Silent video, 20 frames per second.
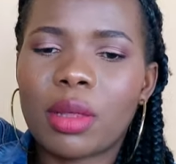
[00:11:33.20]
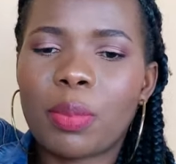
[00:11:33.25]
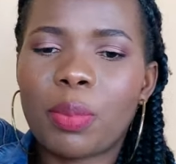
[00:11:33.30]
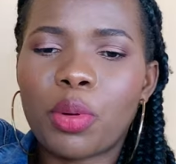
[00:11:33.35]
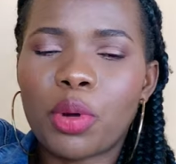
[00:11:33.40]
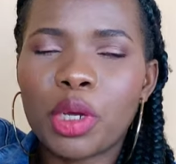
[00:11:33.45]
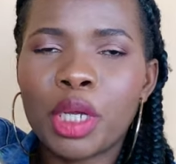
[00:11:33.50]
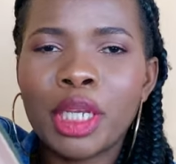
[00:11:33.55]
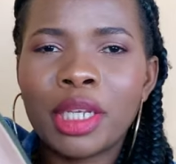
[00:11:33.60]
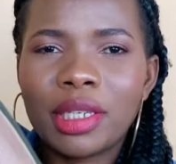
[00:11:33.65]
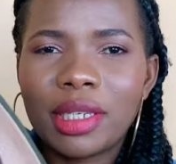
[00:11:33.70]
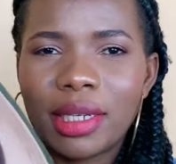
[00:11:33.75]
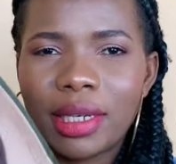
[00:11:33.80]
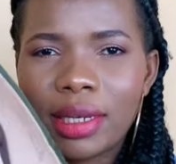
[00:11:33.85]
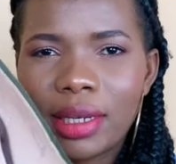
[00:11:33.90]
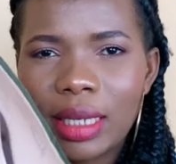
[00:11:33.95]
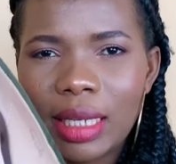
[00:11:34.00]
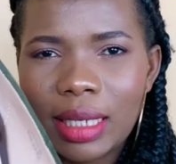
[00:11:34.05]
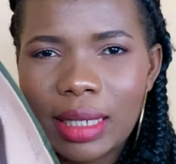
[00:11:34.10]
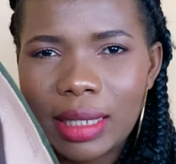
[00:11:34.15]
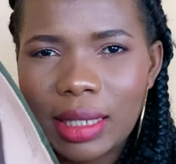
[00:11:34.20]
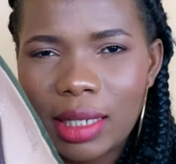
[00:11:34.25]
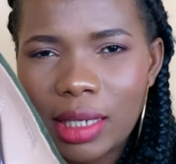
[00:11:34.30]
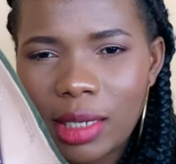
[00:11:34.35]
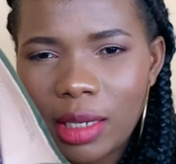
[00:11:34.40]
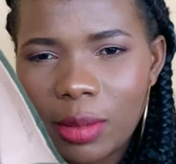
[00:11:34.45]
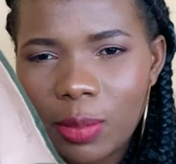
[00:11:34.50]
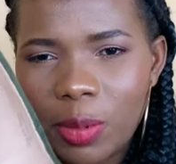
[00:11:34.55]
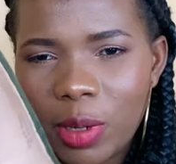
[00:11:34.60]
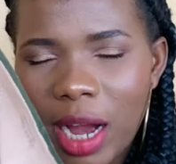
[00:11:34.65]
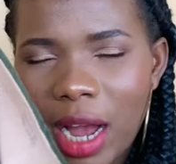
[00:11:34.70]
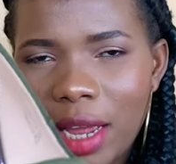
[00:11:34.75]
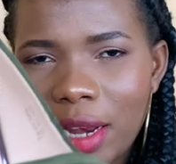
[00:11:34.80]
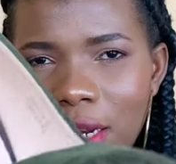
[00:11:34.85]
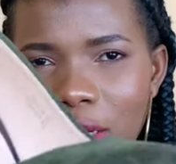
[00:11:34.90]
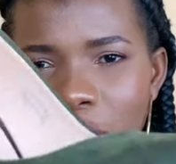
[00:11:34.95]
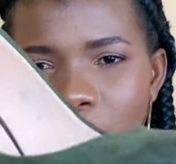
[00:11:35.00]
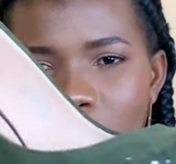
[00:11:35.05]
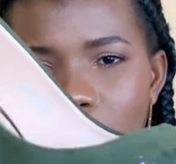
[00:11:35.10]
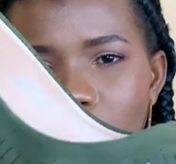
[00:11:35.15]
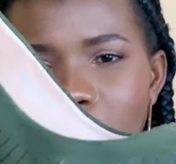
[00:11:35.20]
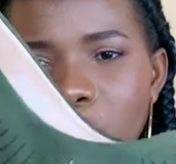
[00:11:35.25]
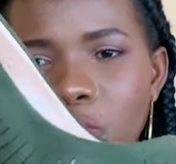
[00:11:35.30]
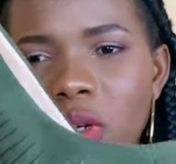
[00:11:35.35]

pointy tip kind of shoes.